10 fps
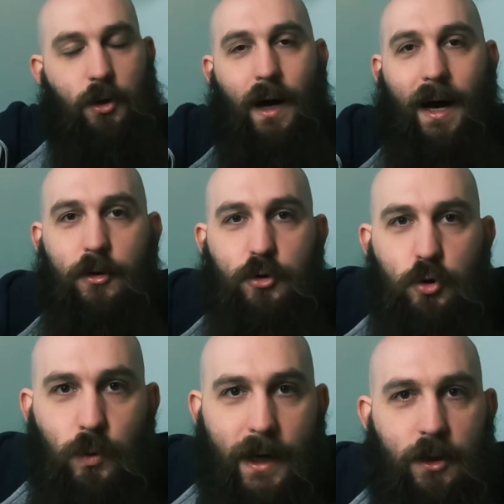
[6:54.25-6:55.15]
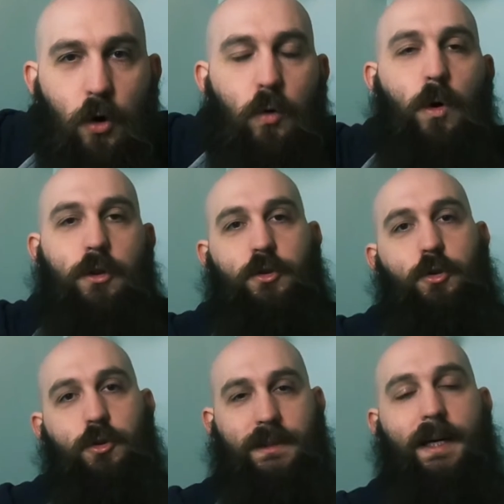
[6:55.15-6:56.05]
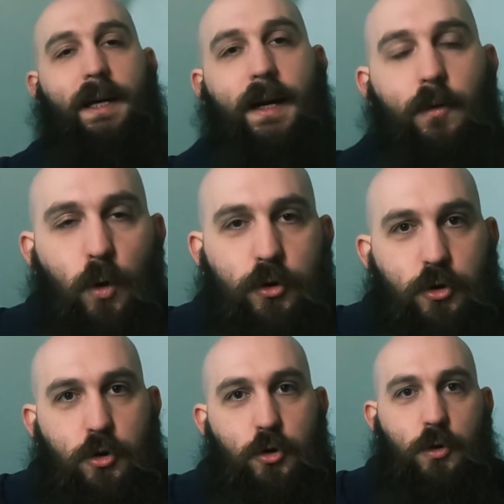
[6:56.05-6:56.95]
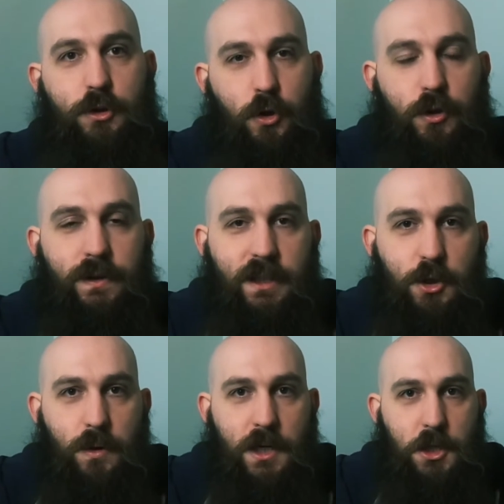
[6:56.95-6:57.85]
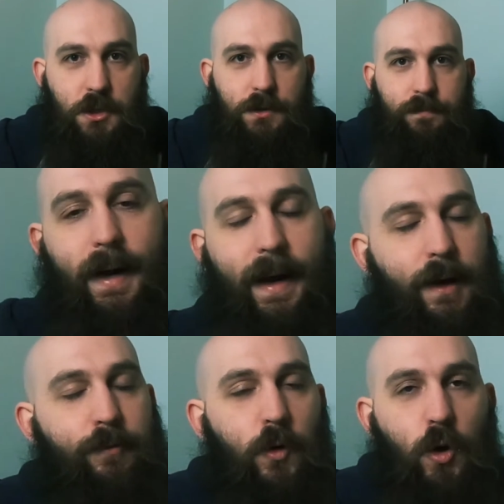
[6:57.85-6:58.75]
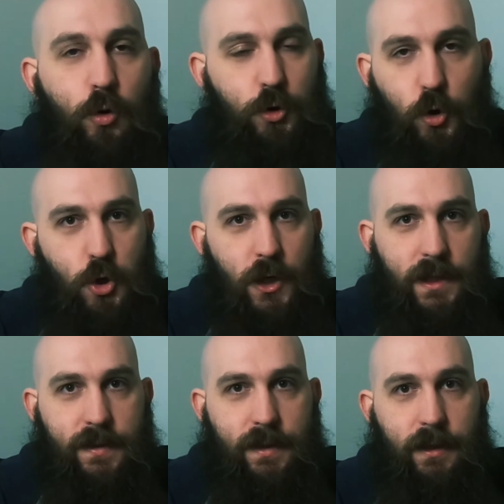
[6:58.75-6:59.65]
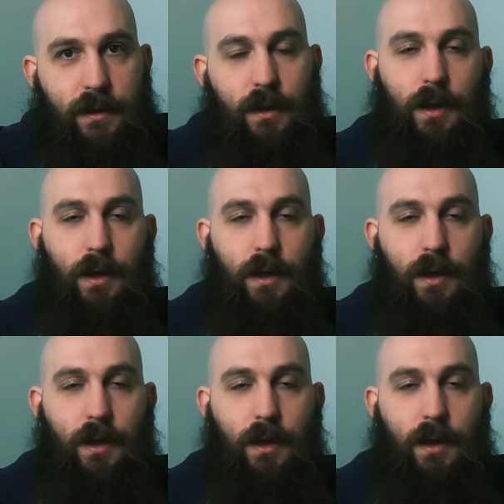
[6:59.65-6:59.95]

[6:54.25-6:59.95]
how do I know what to say and what to do in certain situations? I have no social instinct.